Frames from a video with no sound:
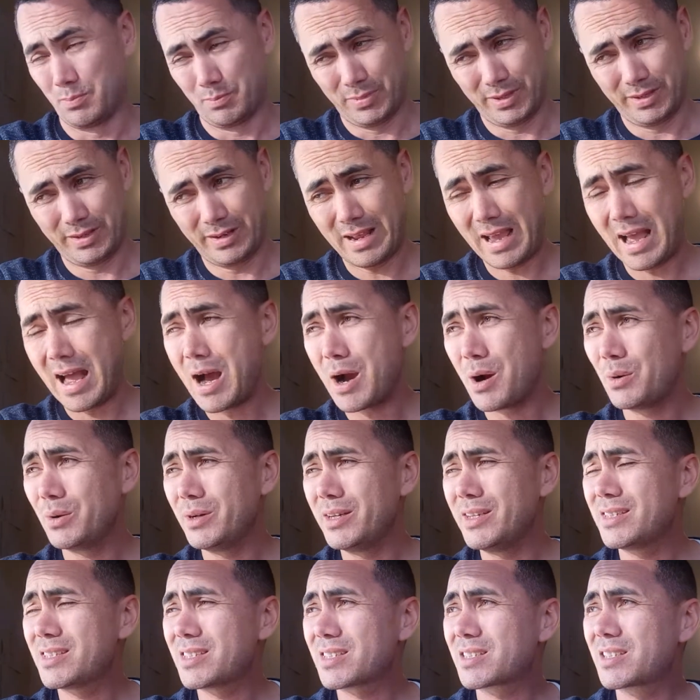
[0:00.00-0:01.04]
but now
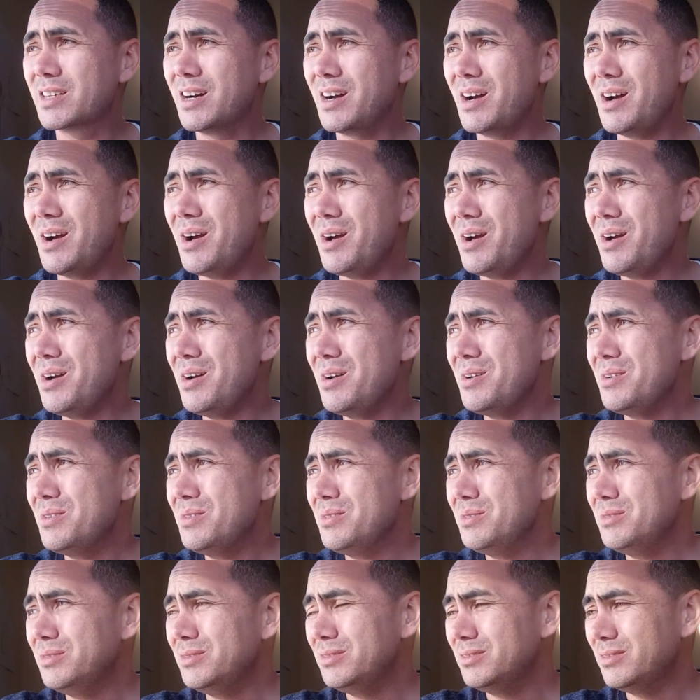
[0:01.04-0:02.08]
it's
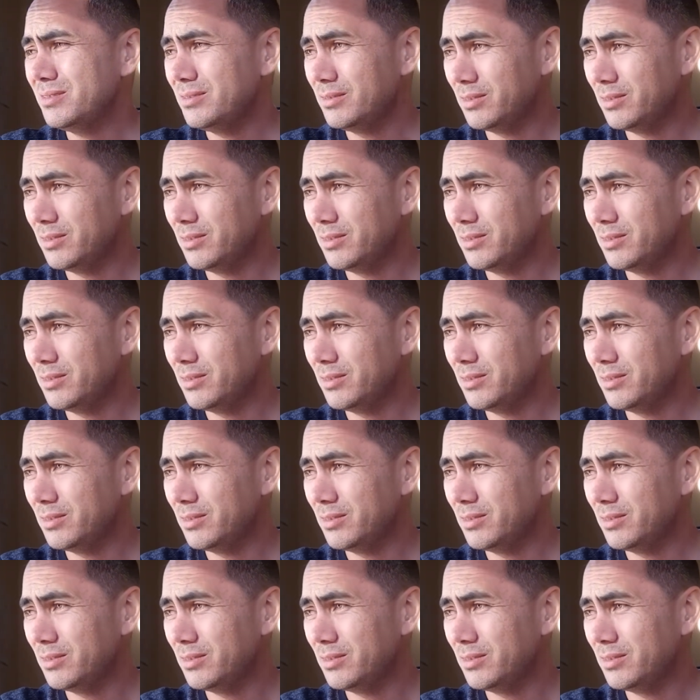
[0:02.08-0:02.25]
gone.